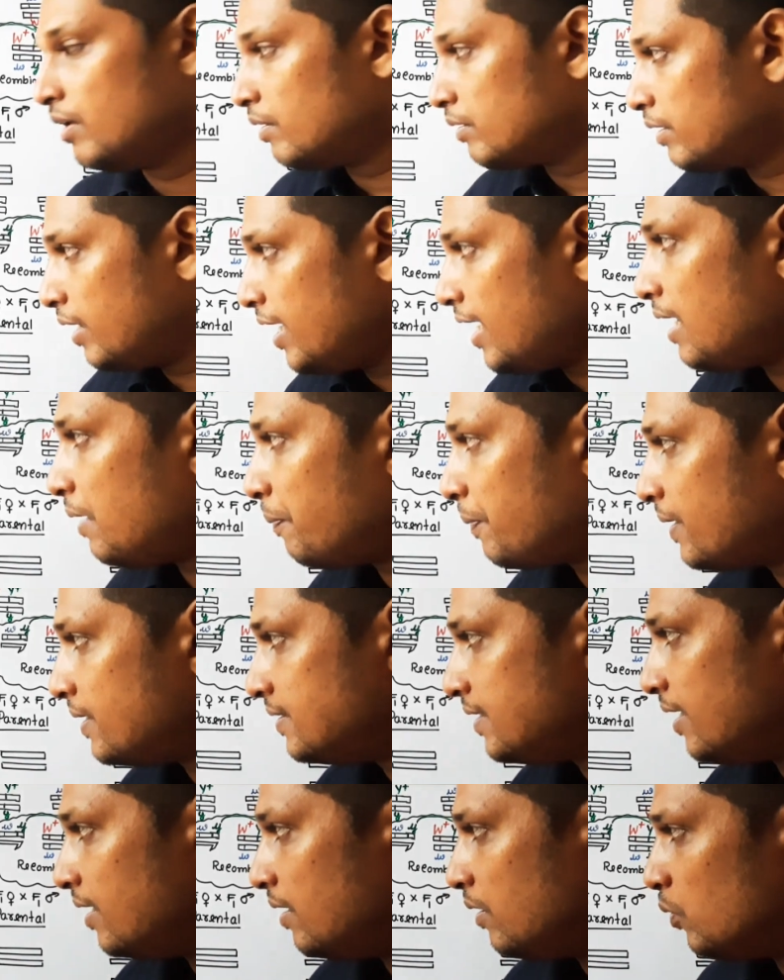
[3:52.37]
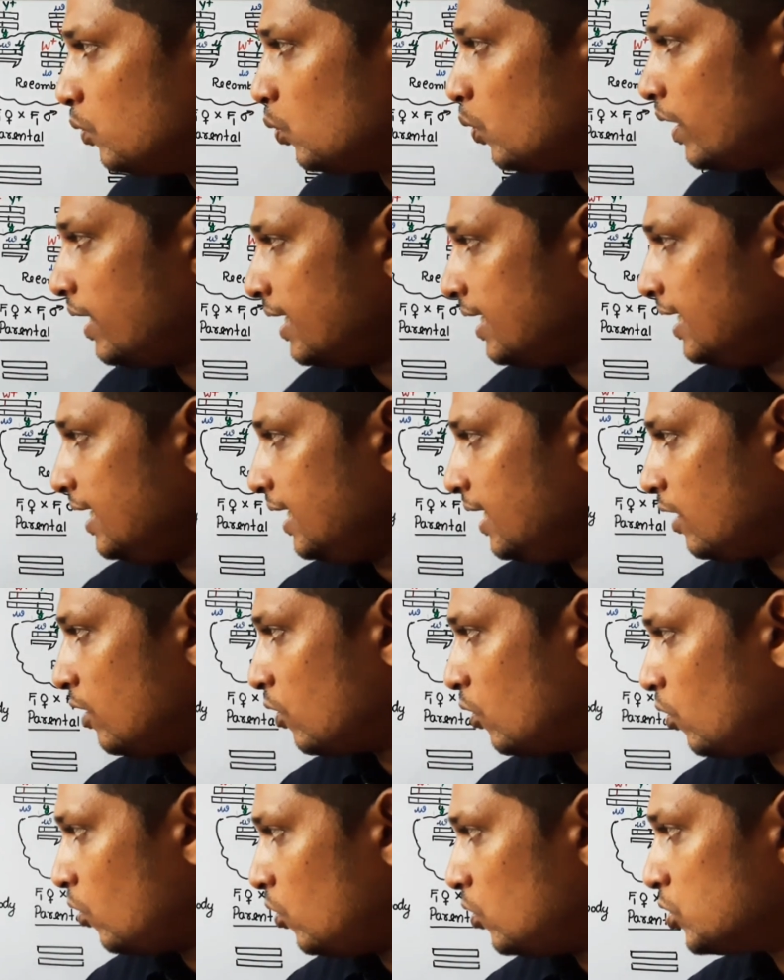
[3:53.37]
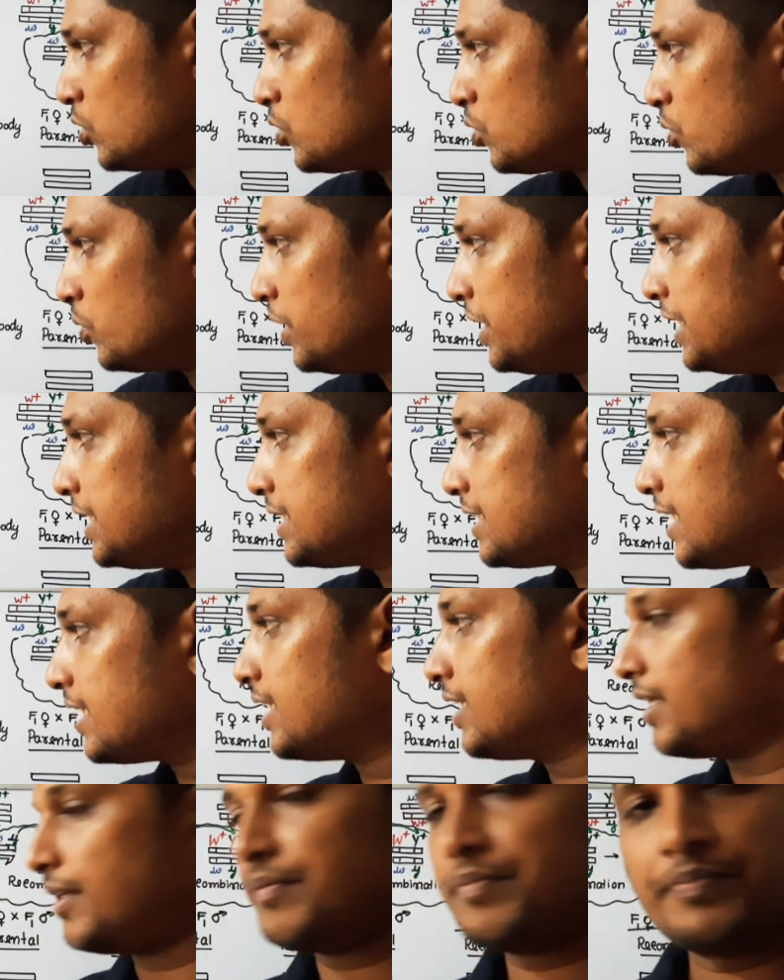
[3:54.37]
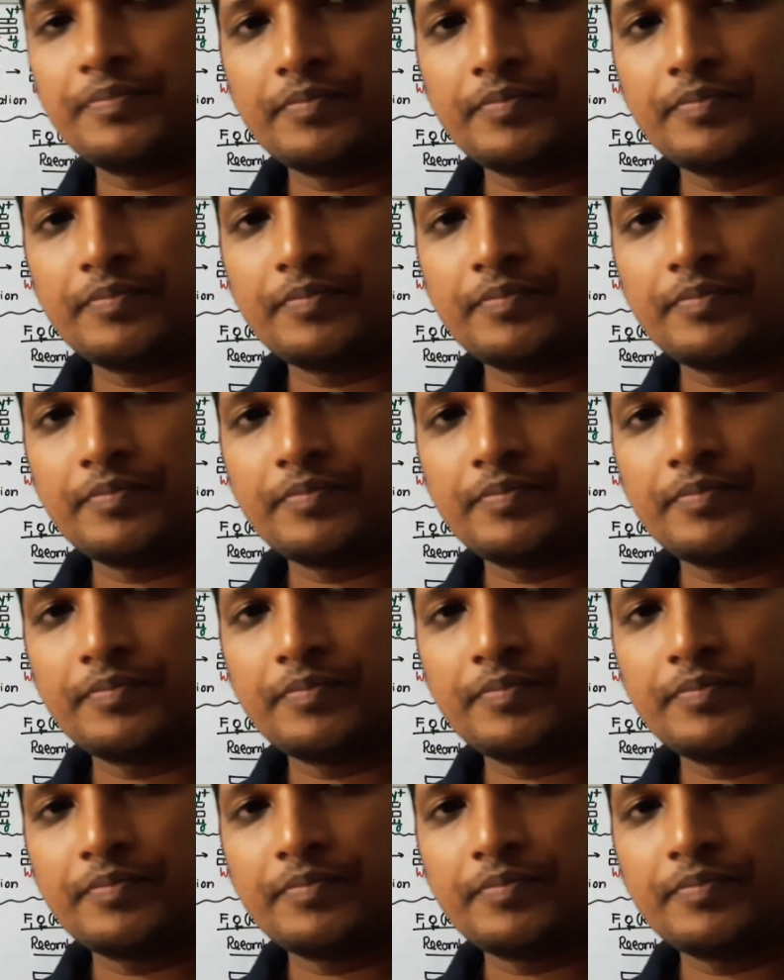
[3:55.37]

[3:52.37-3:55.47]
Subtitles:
They are present very close to each other.